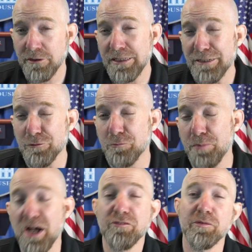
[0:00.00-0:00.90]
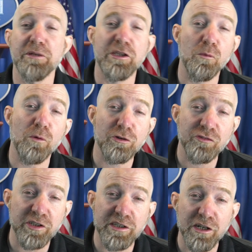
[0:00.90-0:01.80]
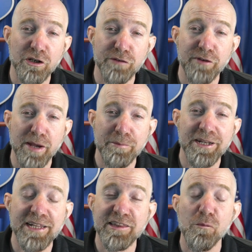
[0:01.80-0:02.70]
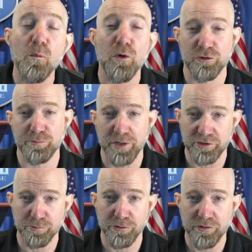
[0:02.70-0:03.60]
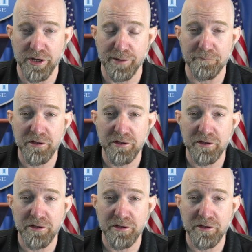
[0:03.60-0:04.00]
It was possibly the worst thing that could have happened at the worst possible time.